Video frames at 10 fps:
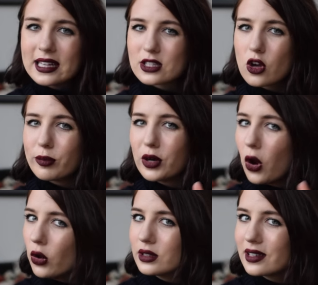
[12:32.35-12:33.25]
It's sort of been
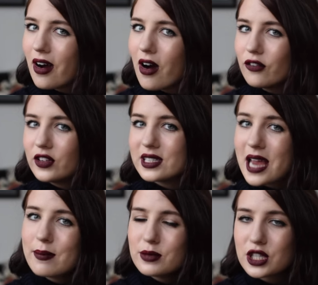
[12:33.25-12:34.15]
holding off and
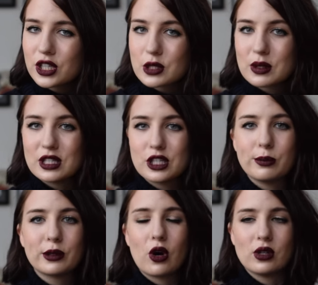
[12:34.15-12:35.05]
tempting us with the
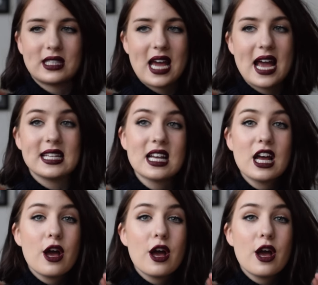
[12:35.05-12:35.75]
super cold days.